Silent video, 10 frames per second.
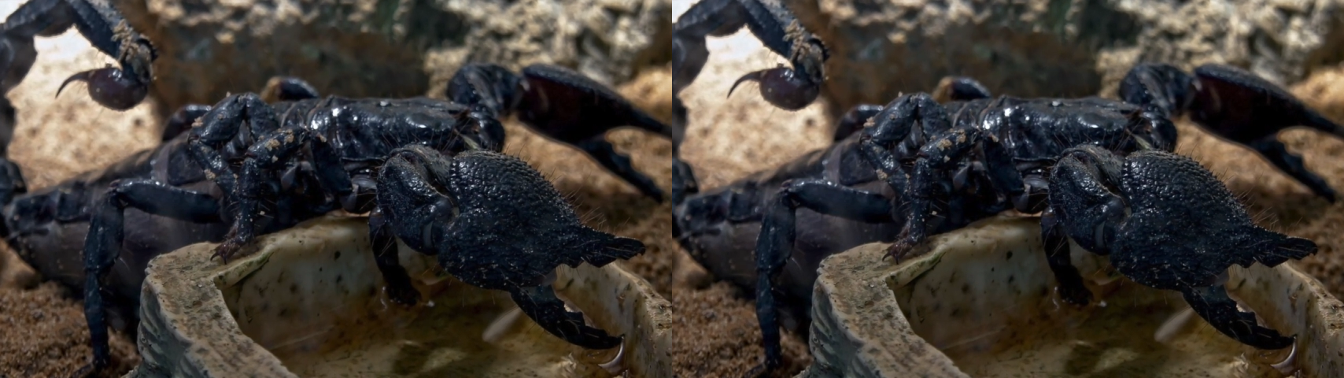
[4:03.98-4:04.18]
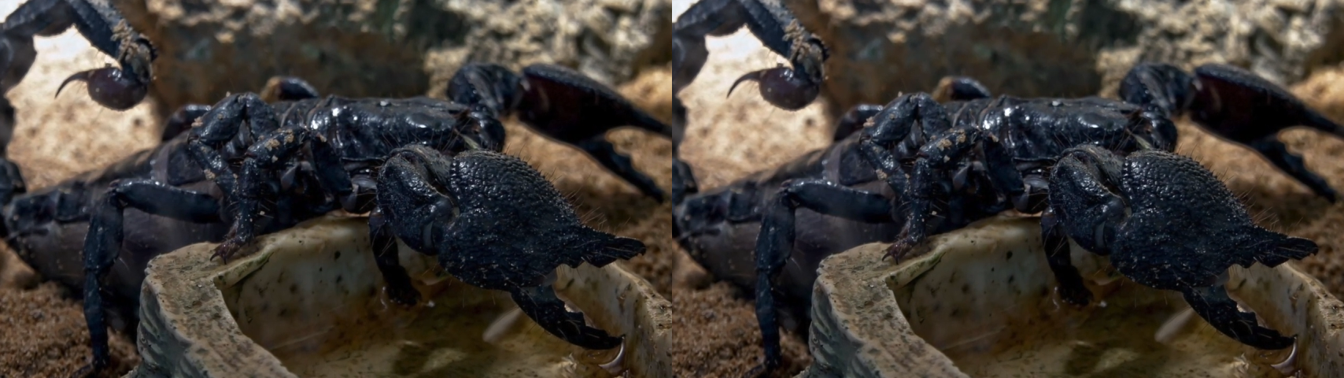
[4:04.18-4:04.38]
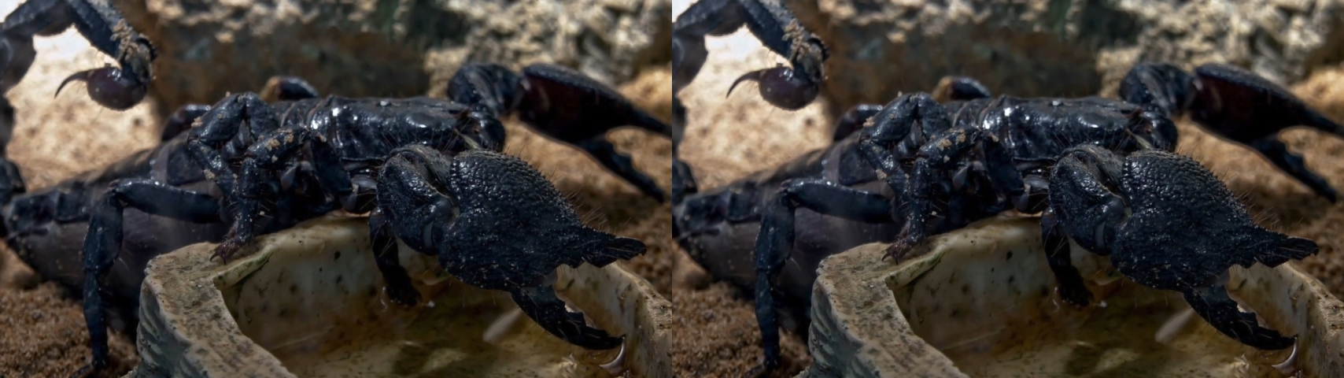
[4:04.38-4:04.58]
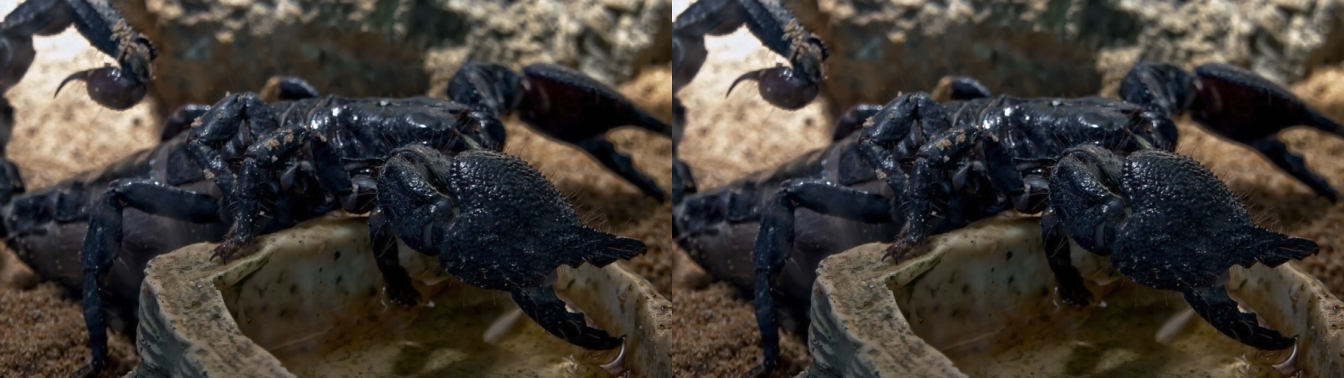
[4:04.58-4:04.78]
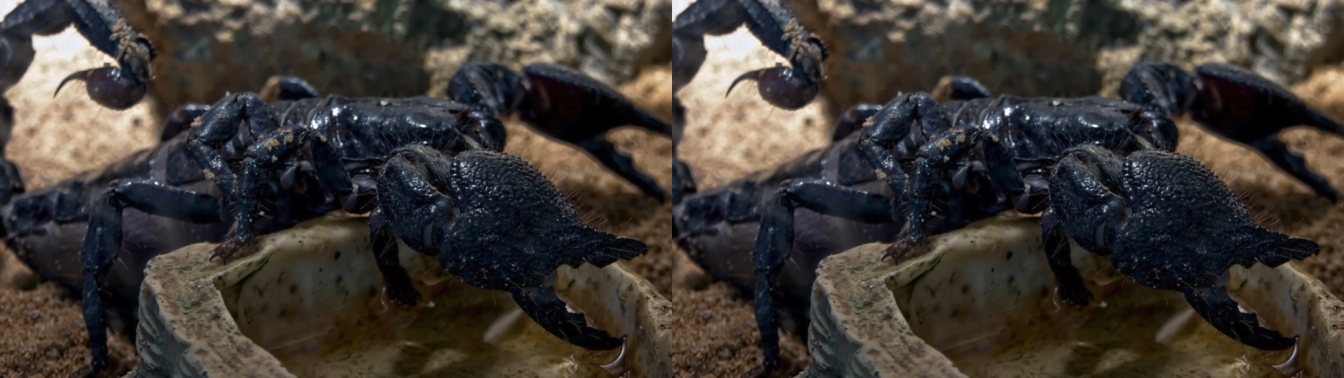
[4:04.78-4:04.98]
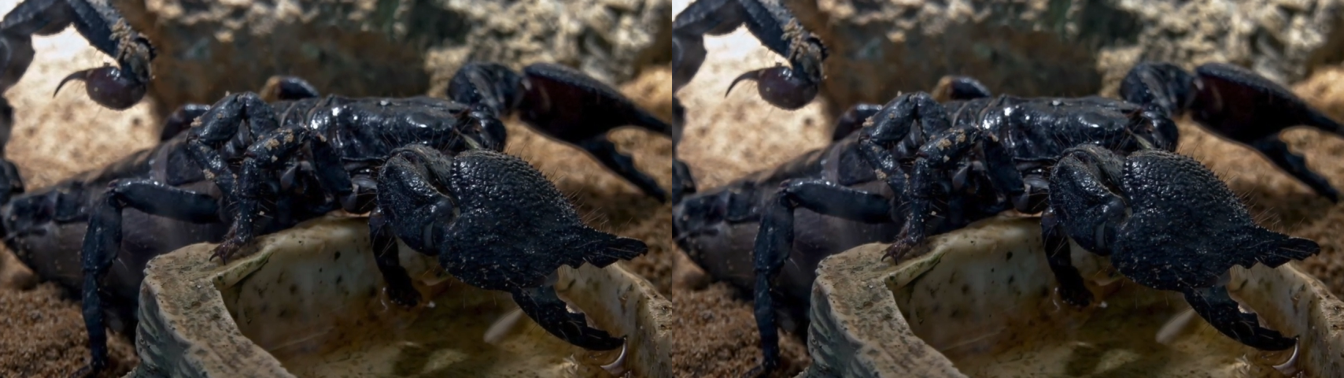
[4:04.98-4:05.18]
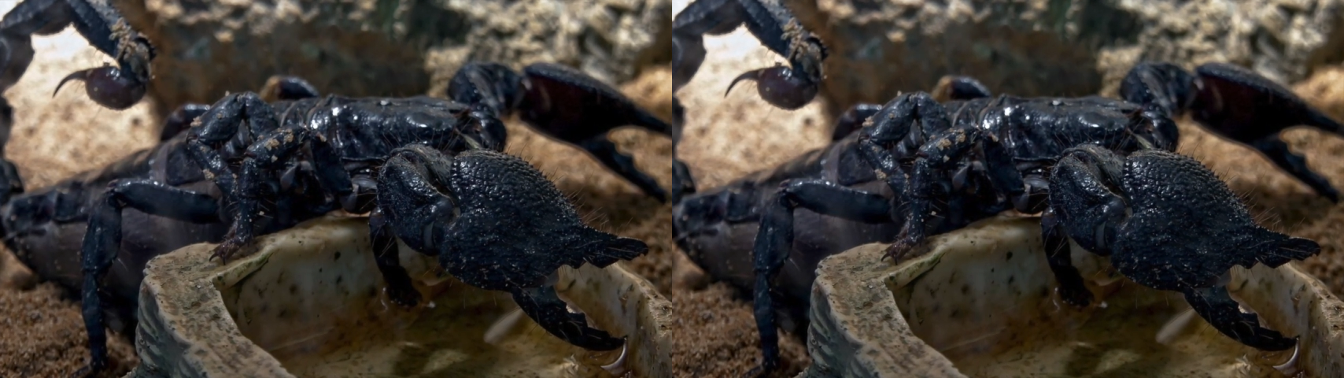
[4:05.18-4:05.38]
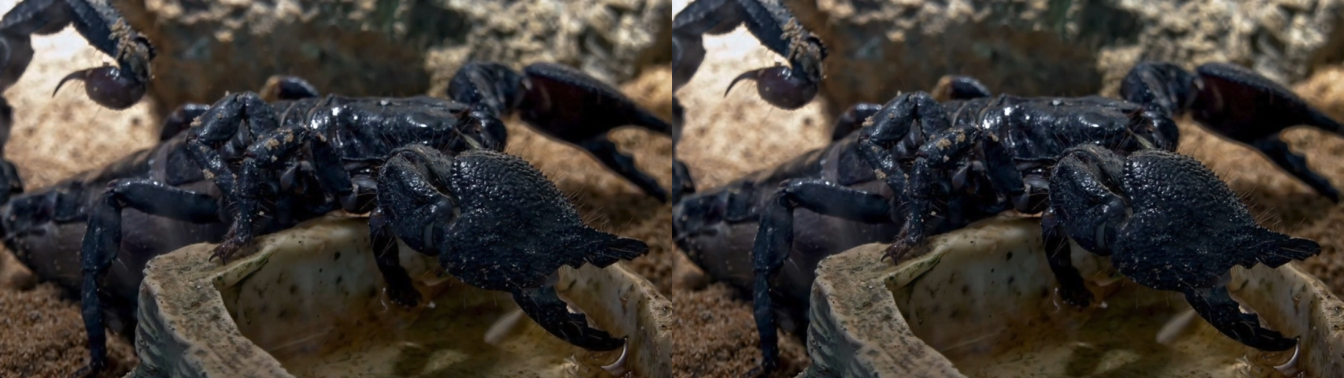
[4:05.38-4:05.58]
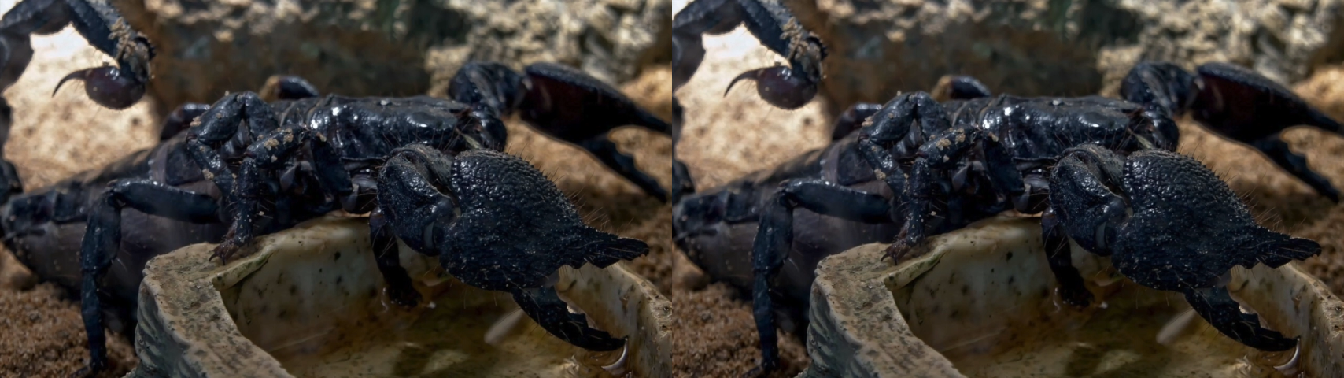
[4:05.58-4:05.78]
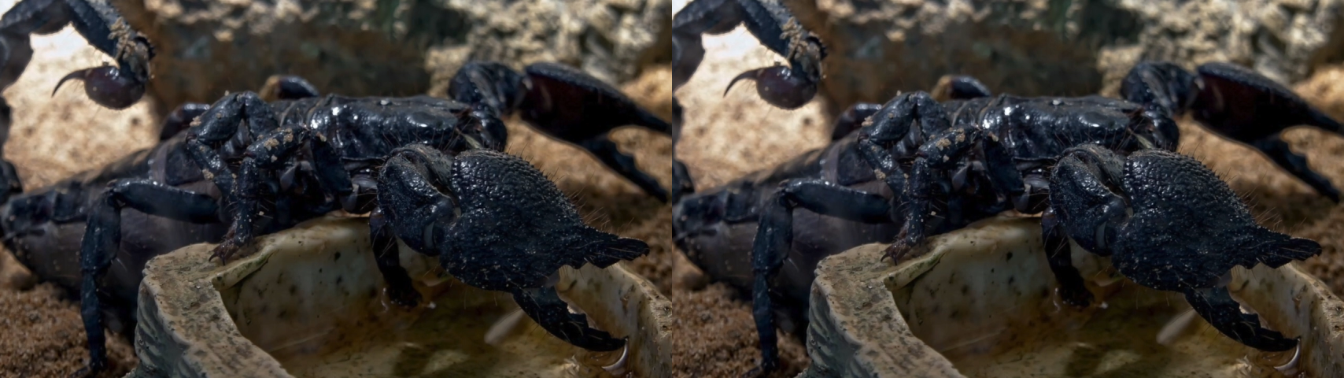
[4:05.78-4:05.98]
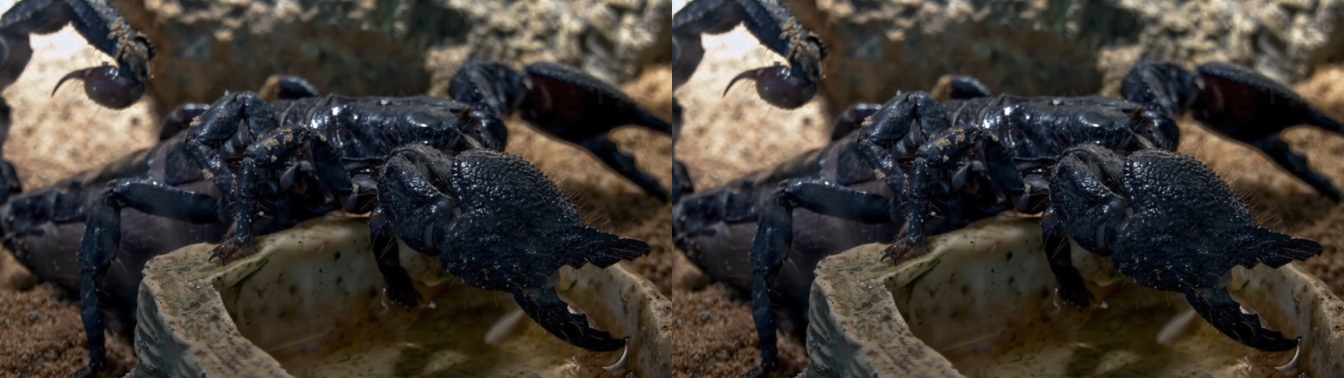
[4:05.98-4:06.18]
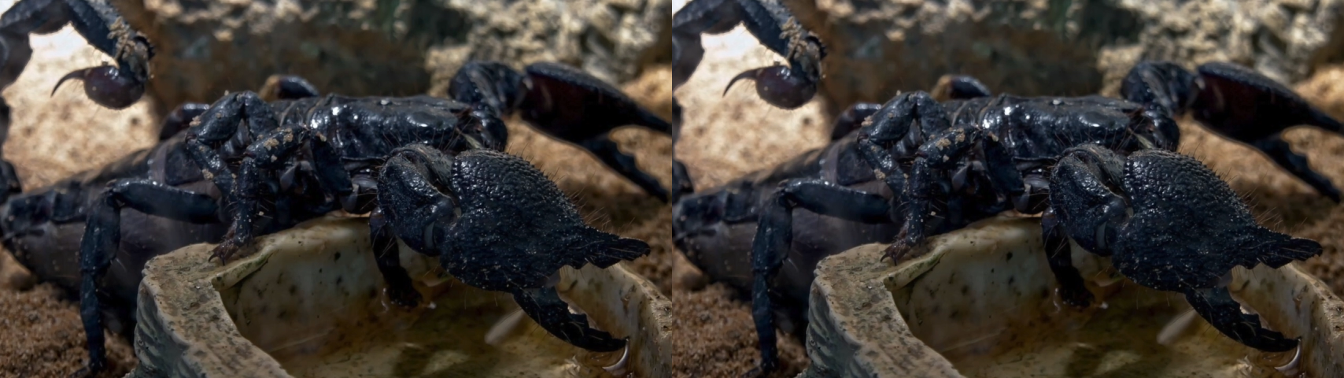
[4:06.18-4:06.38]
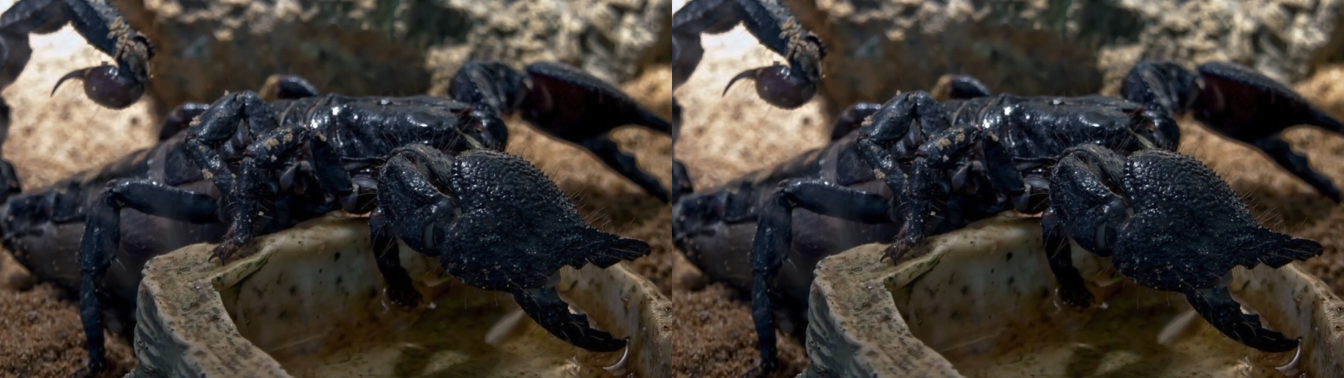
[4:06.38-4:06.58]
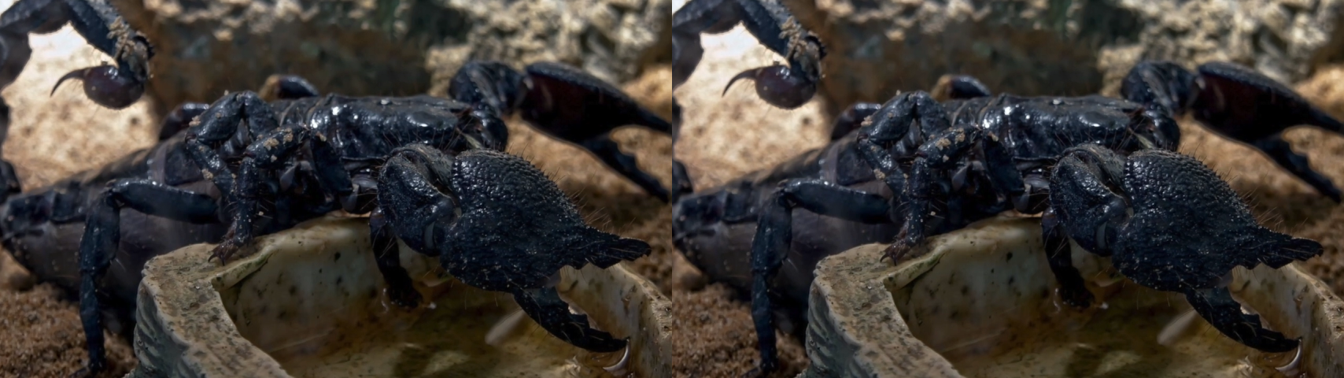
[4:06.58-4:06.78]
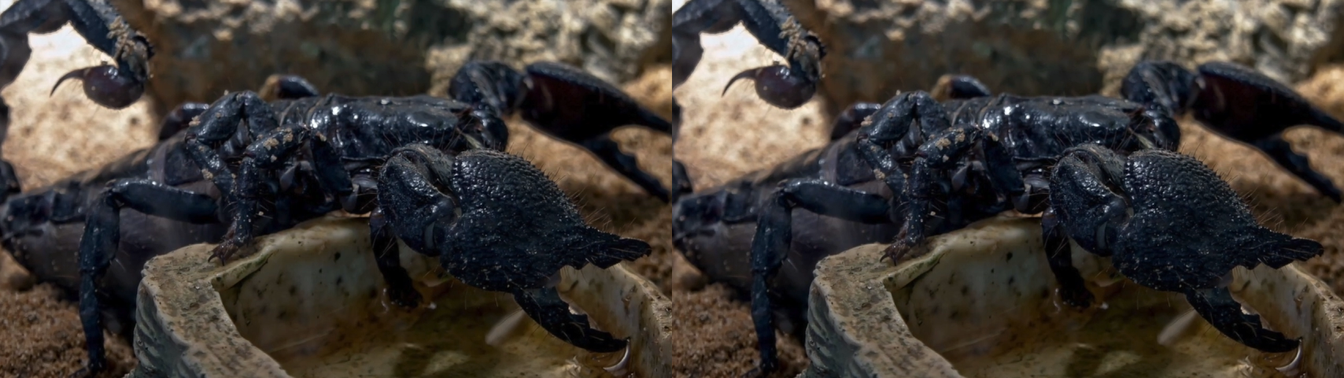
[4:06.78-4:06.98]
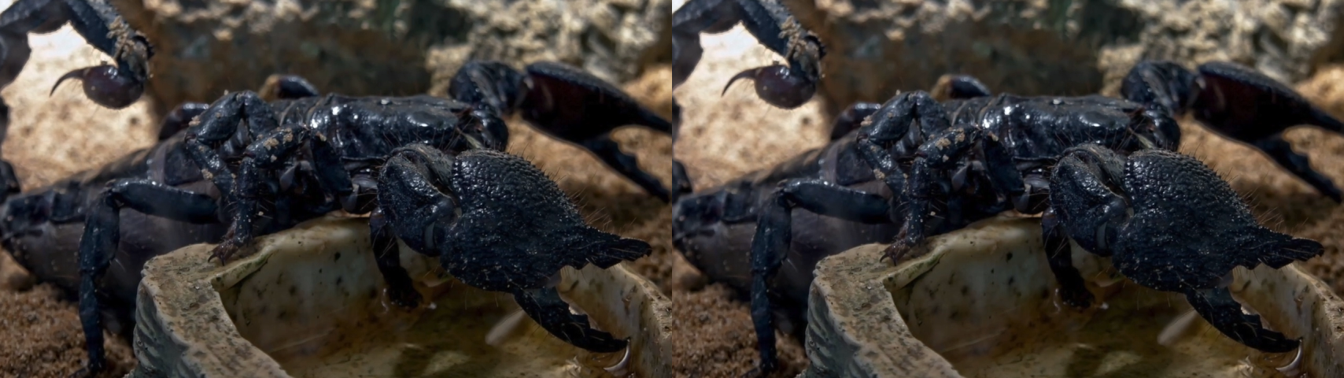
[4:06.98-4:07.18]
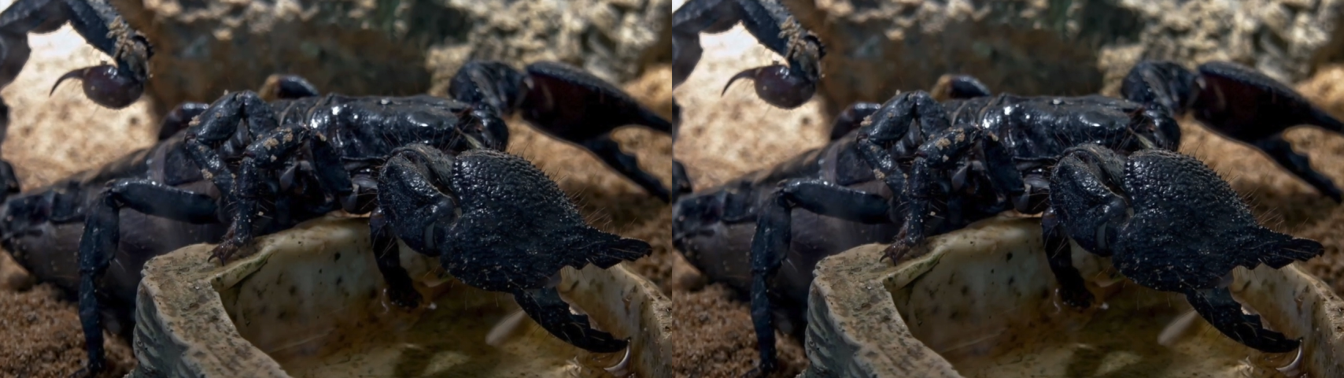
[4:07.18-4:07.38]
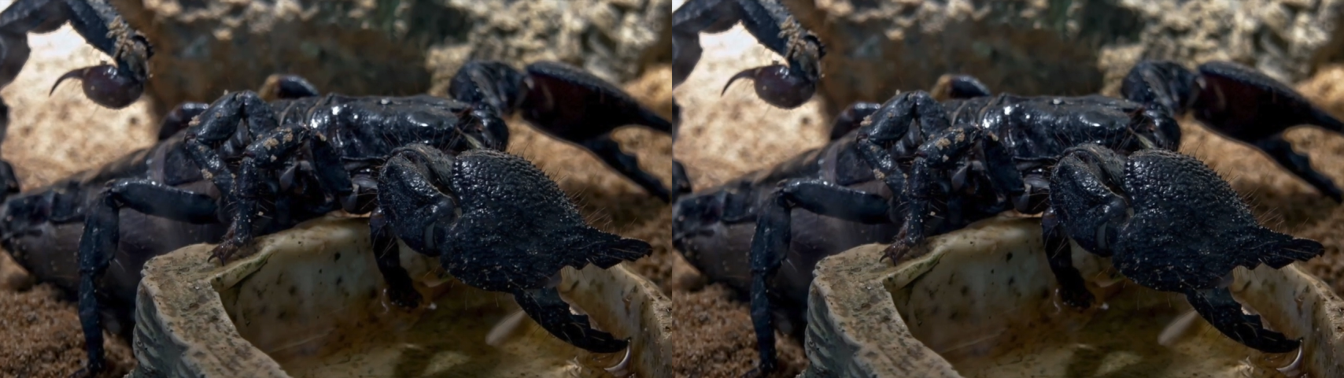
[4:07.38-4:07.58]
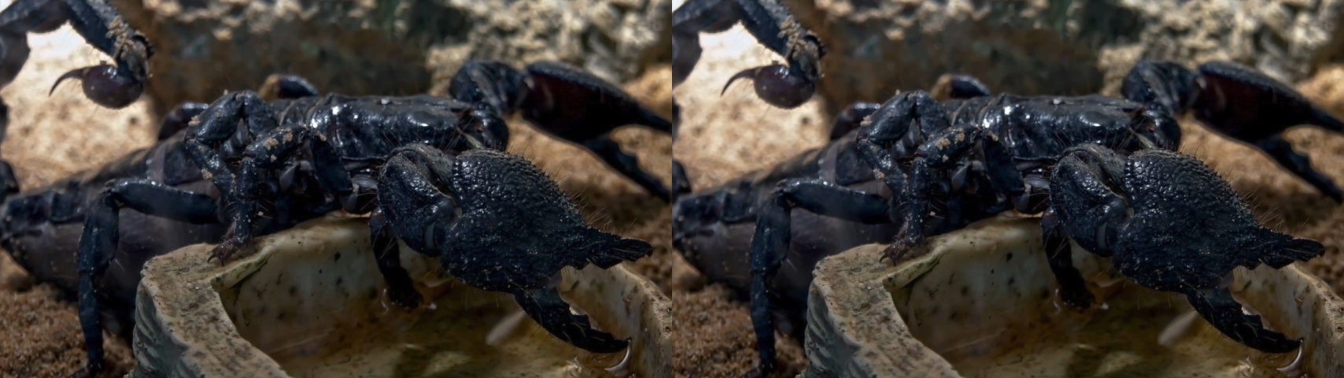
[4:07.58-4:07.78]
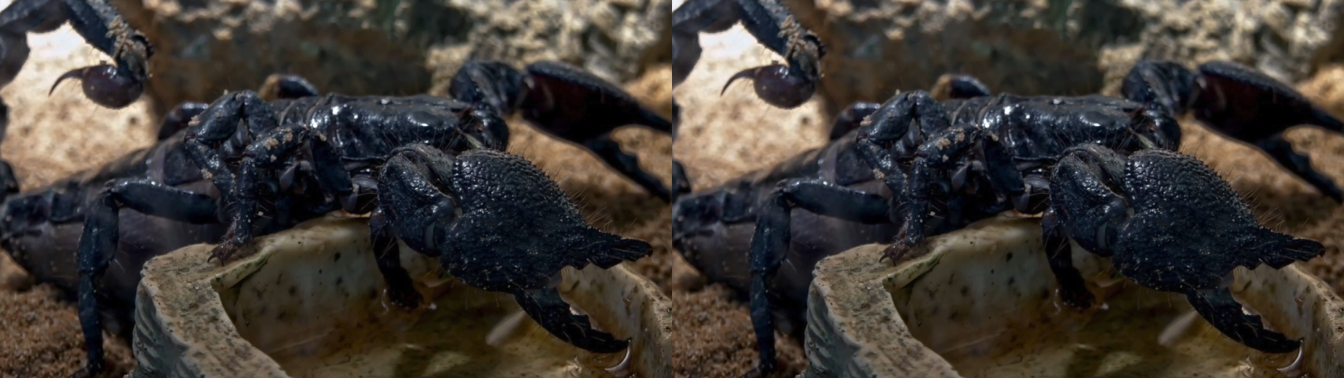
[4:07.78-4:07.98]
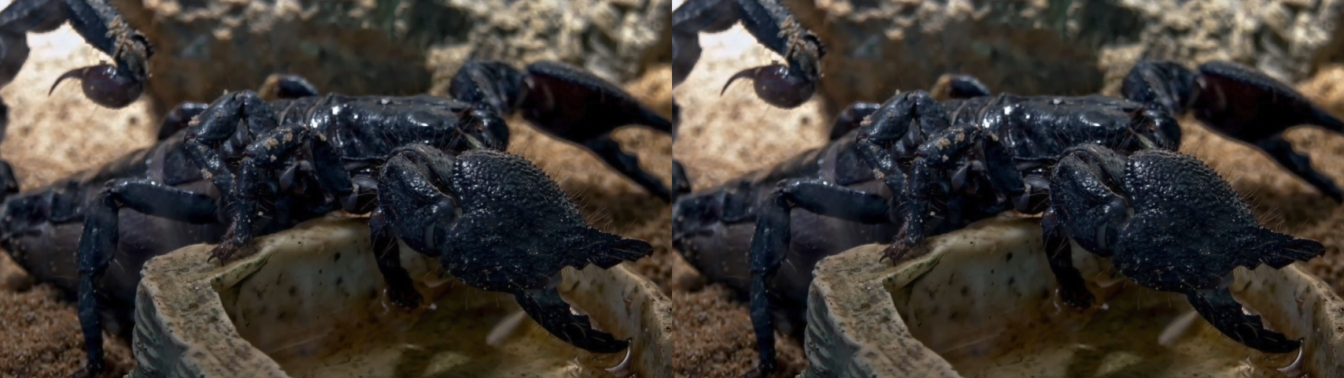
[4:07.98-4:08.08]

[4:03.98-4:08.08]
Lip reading: No face is visible, so there are no lips to read.